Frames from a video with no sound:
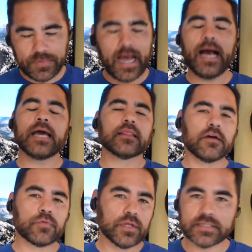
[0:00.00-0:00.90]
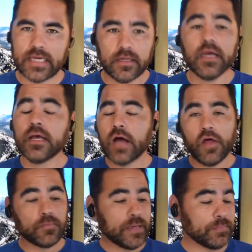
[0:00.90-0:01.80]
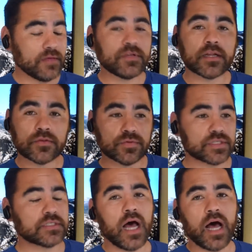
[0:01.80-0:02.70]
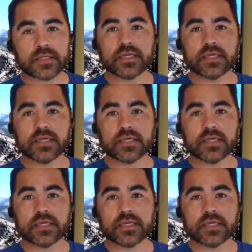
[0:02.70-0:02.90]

I love real estate. Other people have done it through stocks.